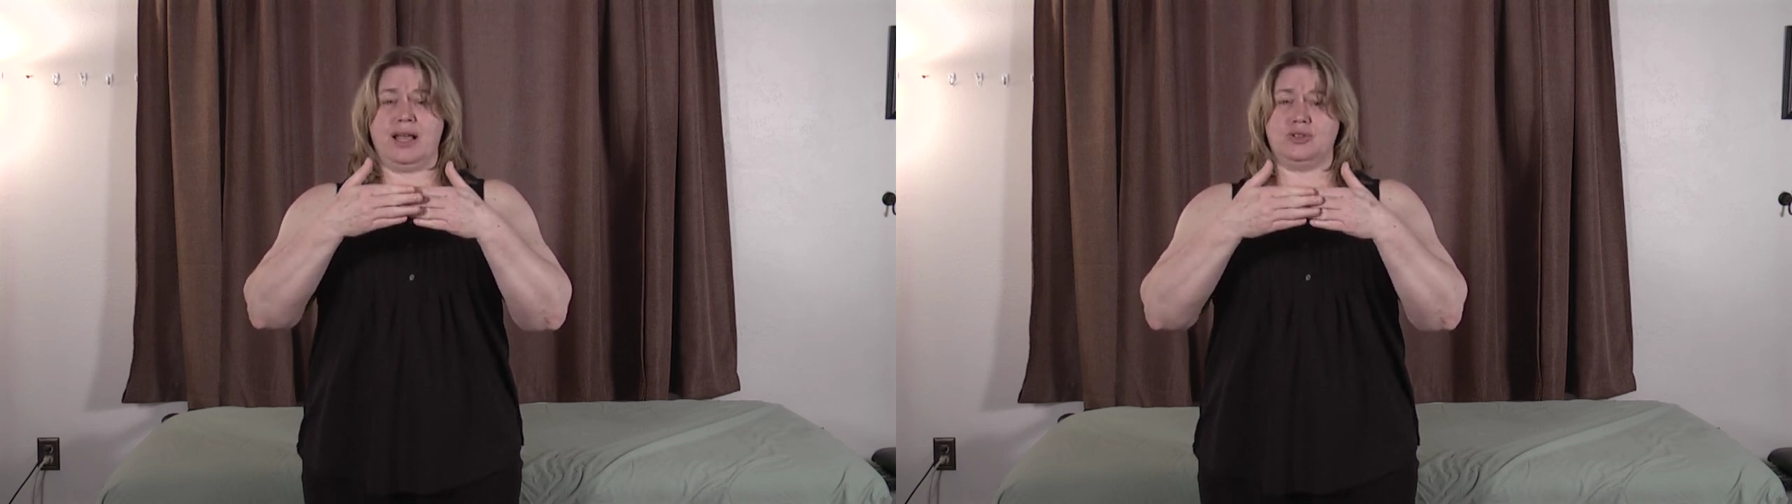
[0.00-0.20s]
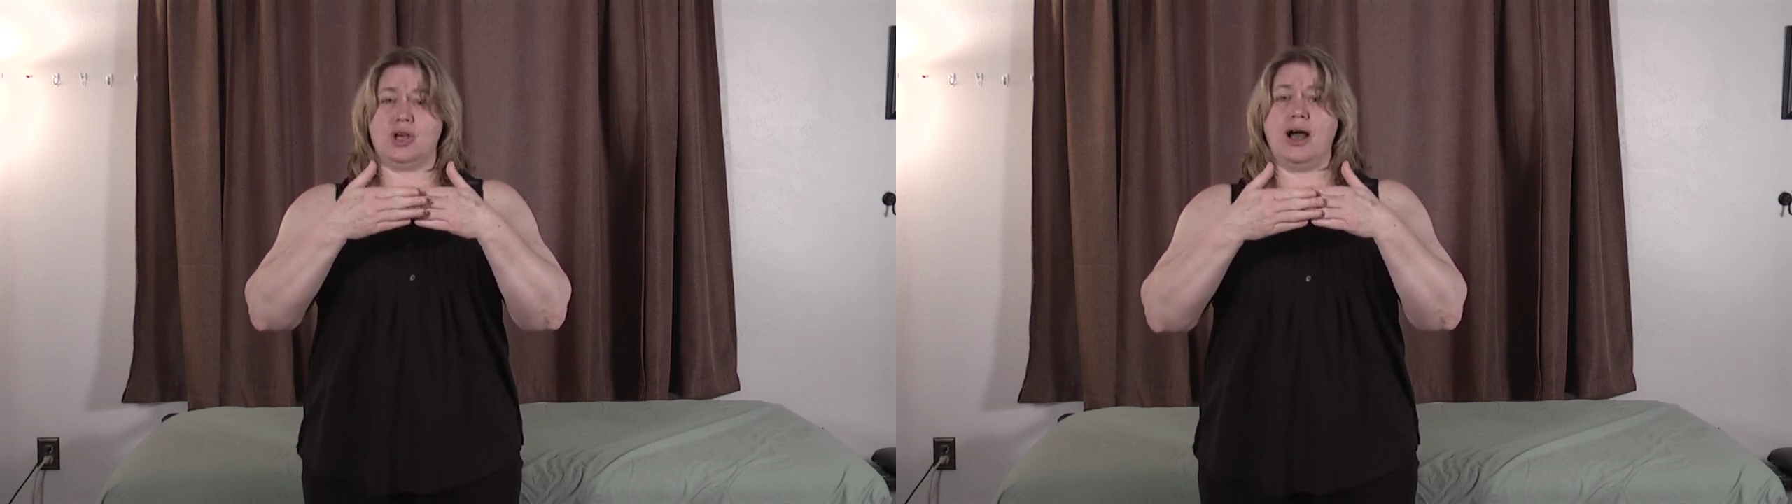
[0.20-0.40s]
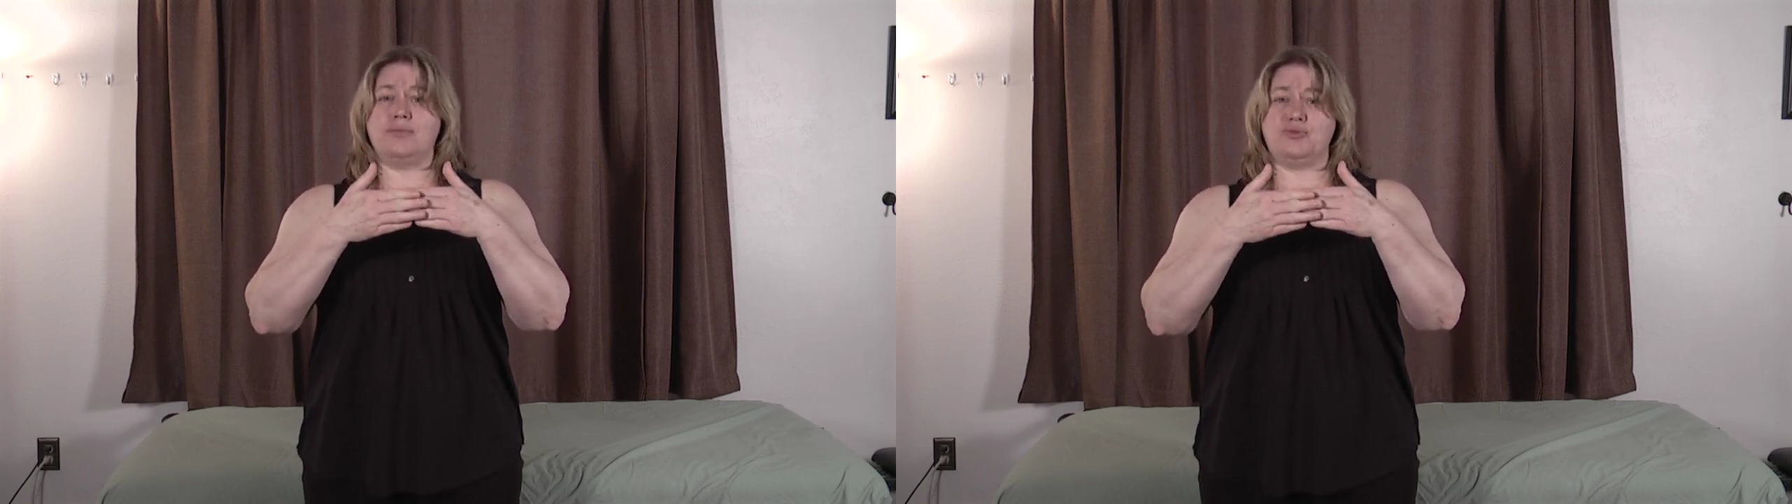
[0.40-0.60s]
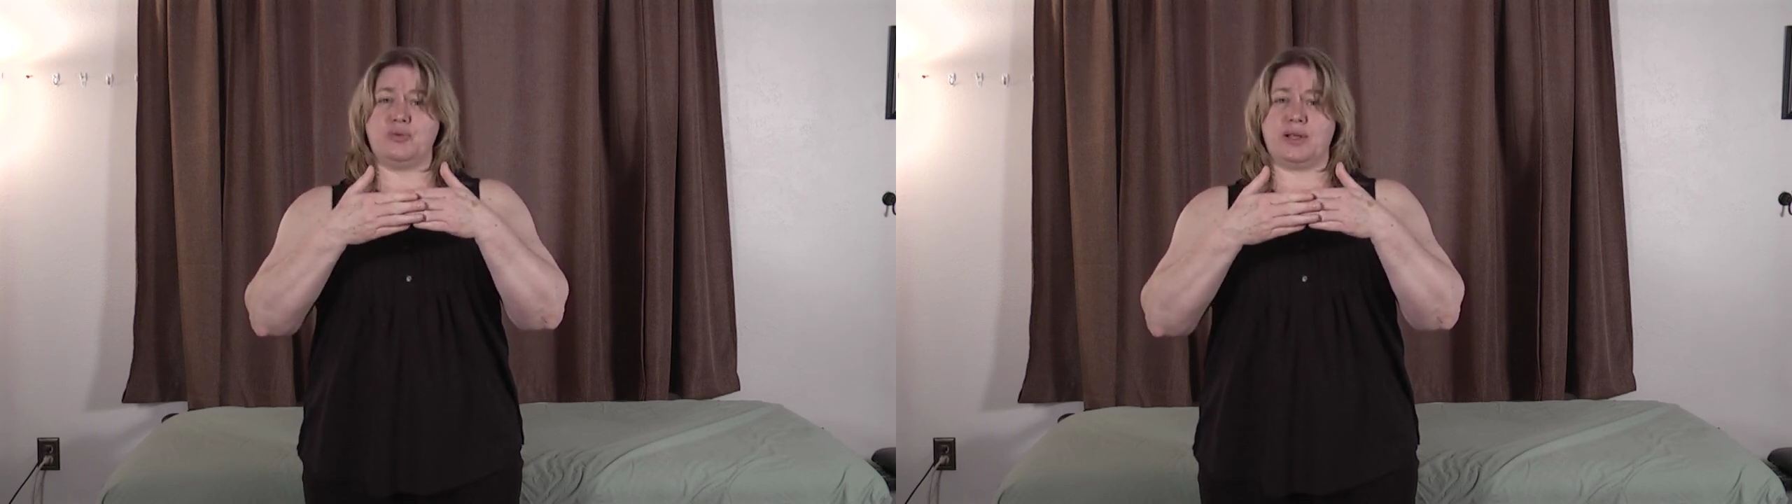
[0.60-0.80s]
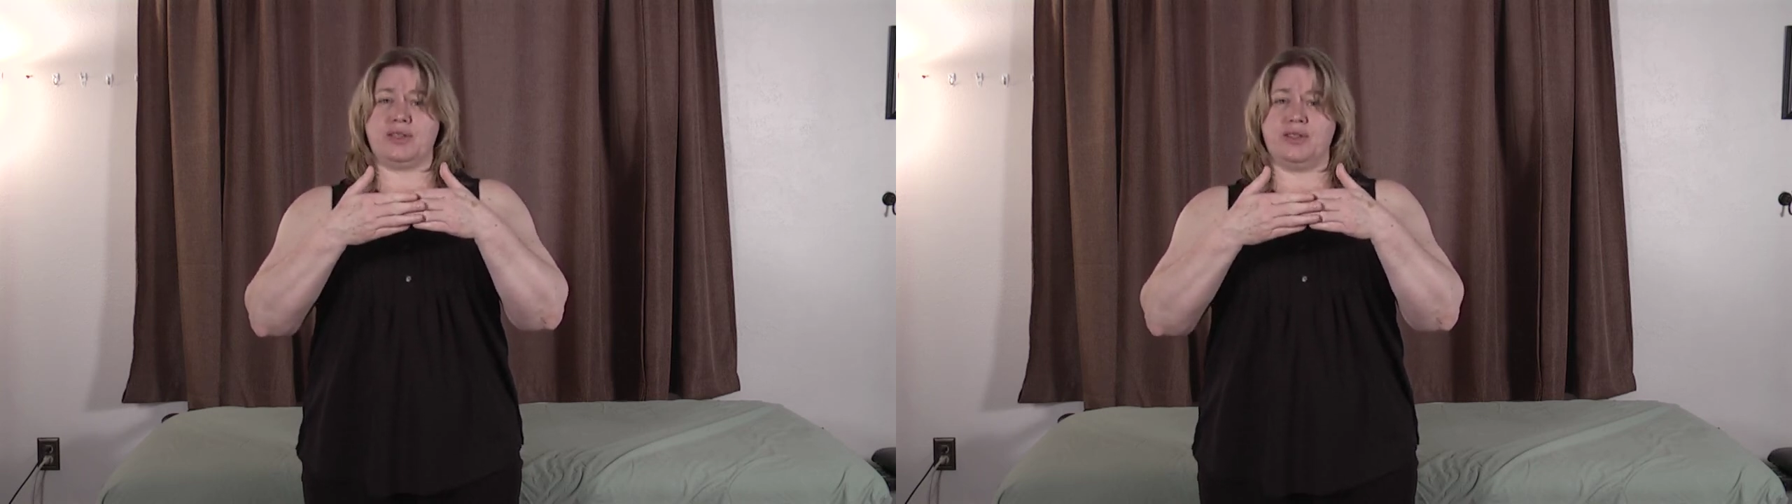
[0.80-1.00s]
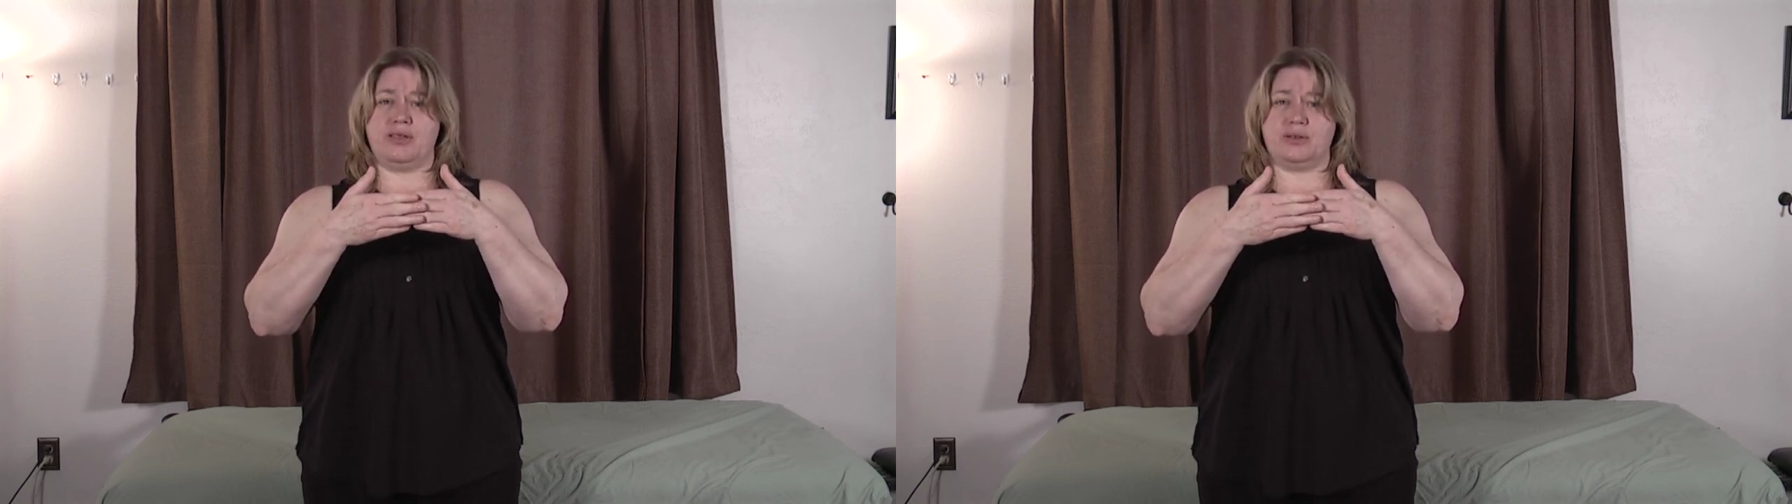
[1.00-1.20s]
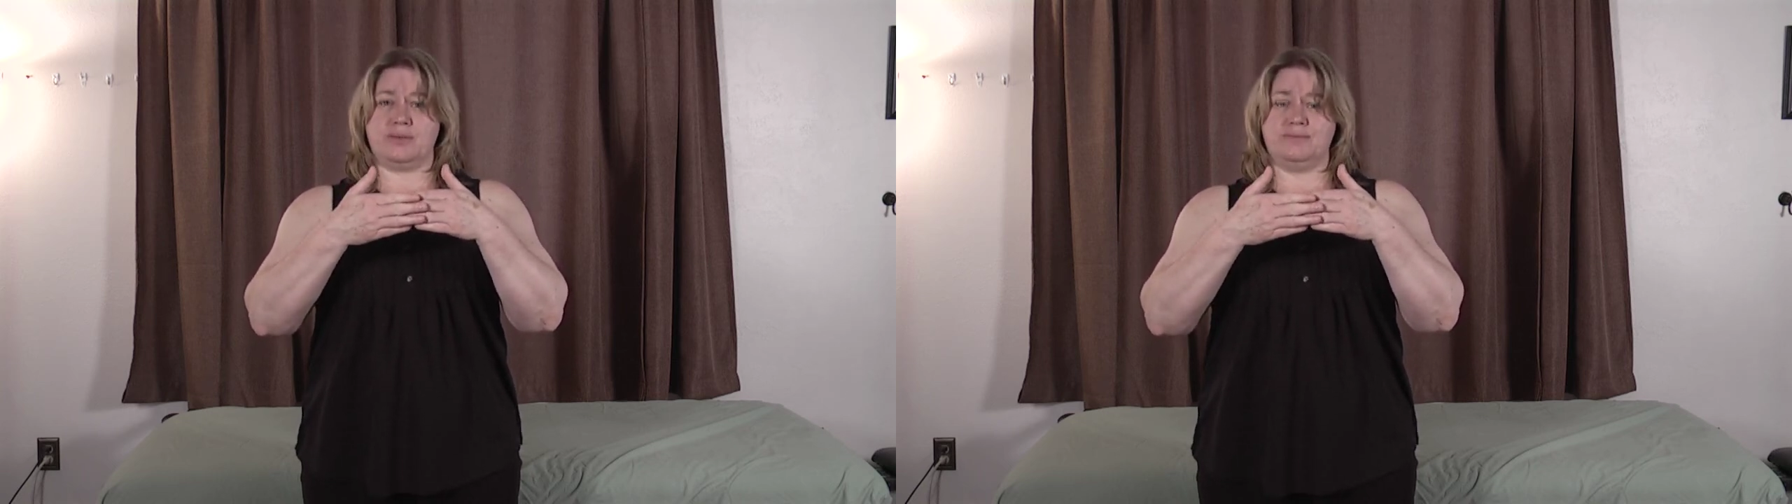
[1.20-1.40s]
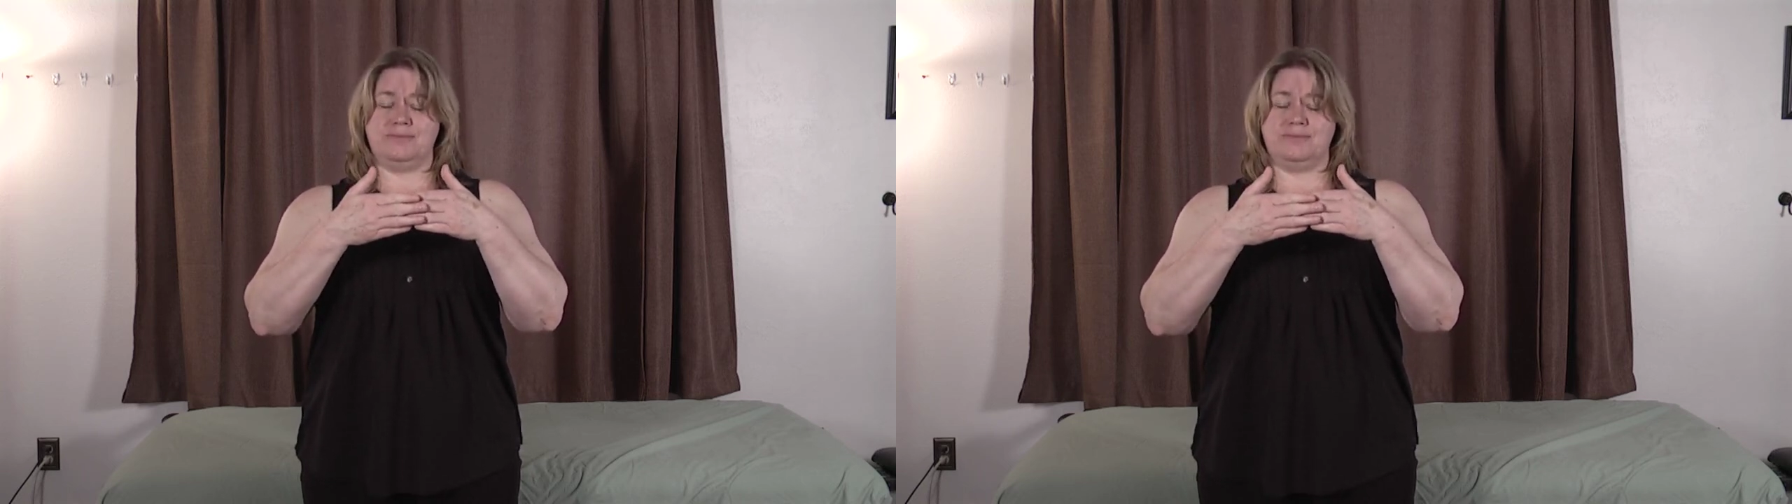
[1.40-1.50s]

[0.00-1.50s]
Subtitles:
on top of one another.